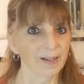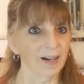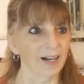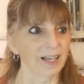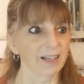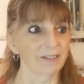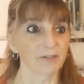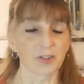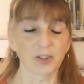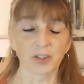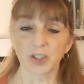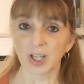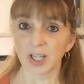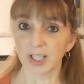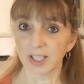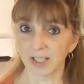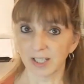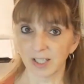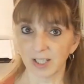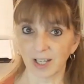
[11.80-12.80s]
I have
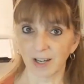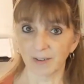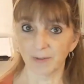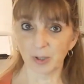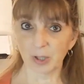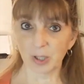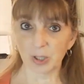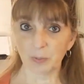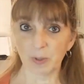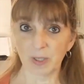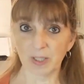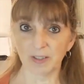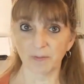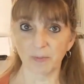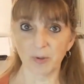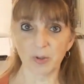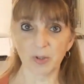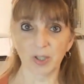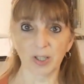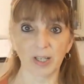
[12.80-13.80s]
just discovered this piece
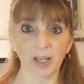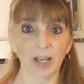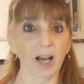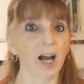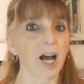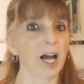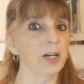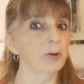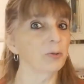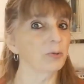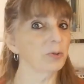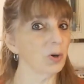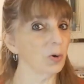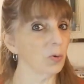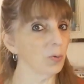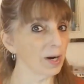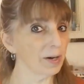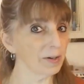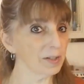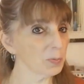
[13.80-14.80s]
of music. I don't know
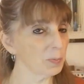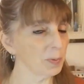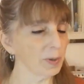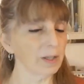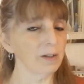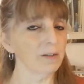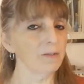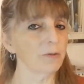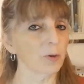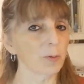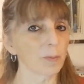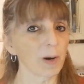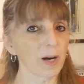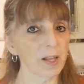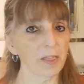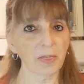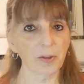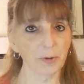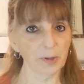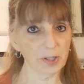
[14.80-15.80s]
where it's been for my
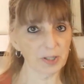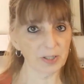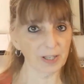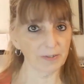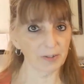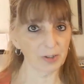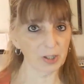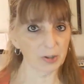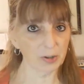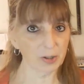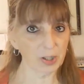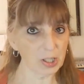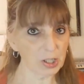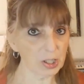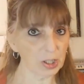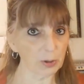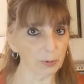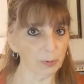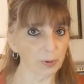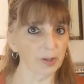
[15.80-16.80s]
37-year
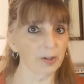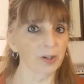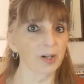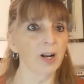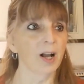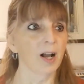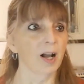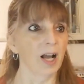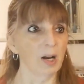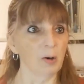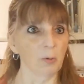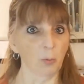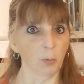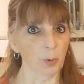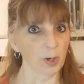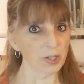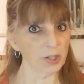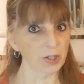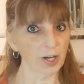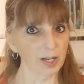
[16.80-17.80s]
teaching career. I
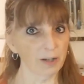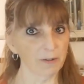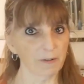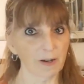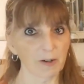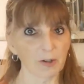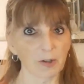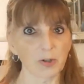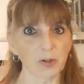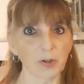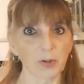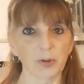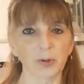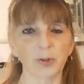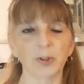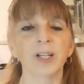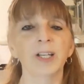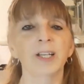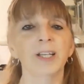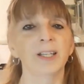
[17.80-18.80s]
wish I had found it
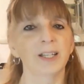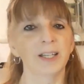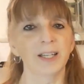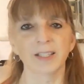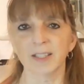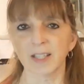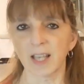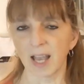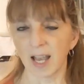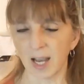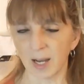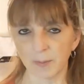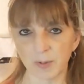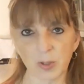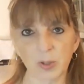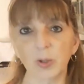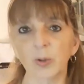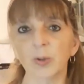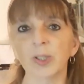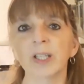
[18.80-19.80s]
sooner. It's
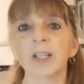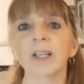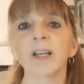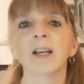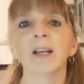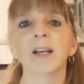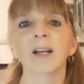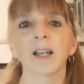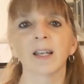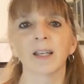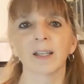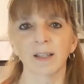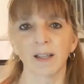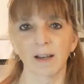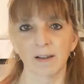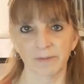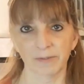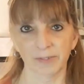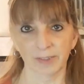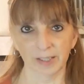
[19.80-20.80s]
absolutely
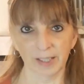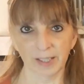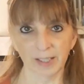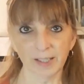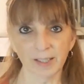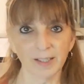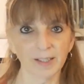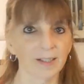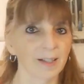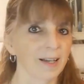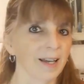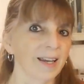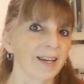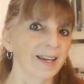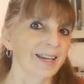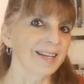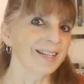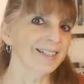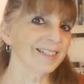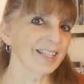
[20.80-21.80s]
lovely.
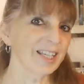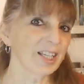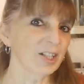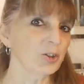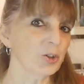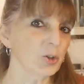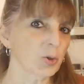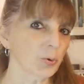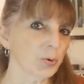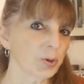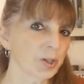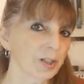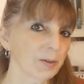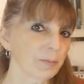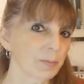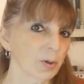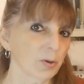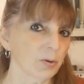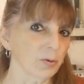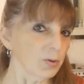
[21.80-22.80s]
It's in
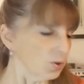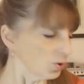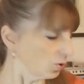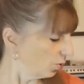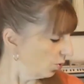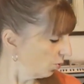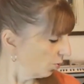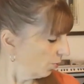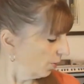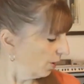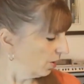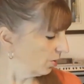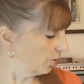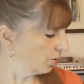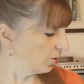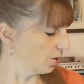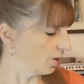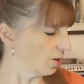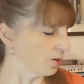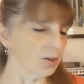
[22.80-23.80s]
Dorian mode, so you're going to
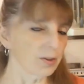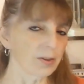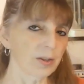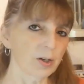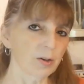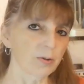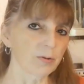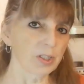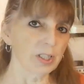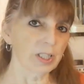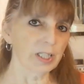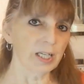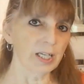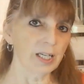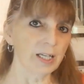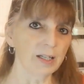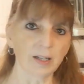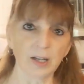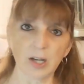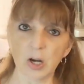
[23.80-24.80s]
start on the note
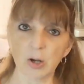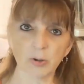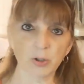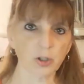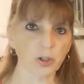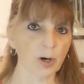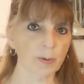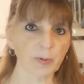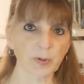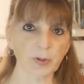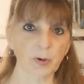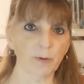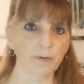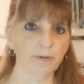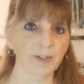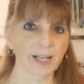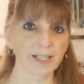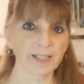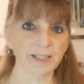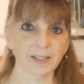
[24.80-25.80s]
D, no sharps, no
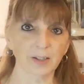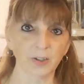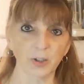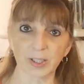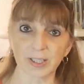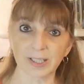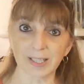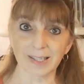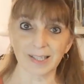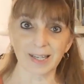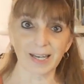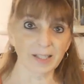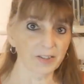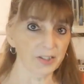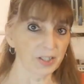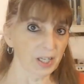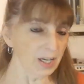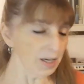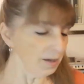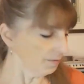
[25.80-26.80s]
flats till you get to the
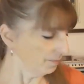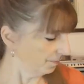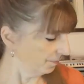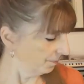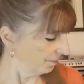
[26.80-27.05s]
next D.